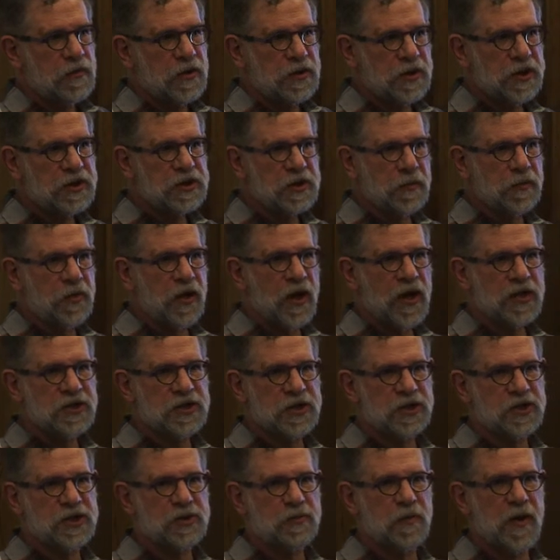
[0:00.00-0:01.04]
but this
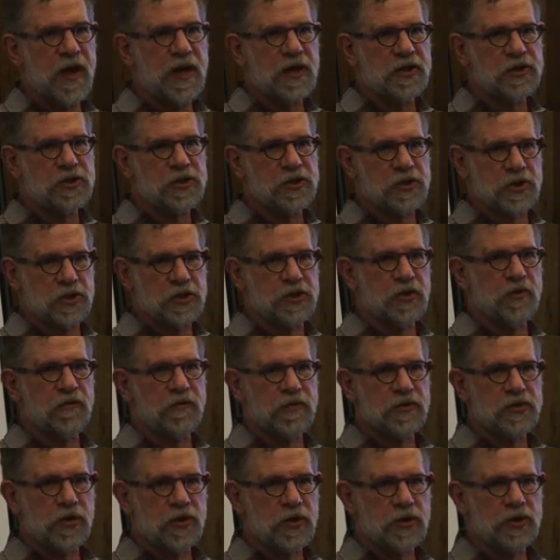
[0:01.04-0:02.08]
applies in spades to
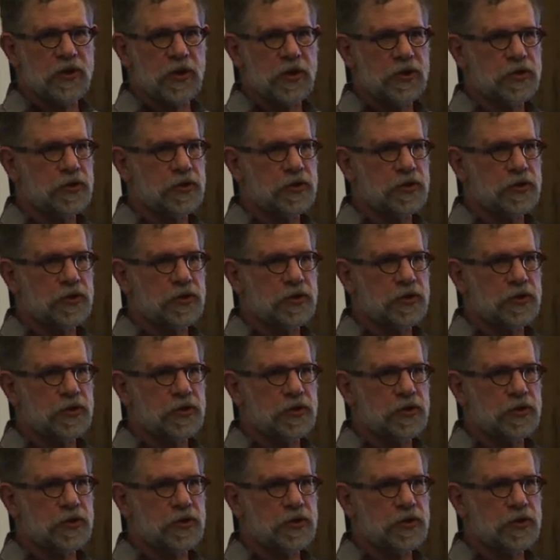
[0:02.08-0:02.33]
service architecture.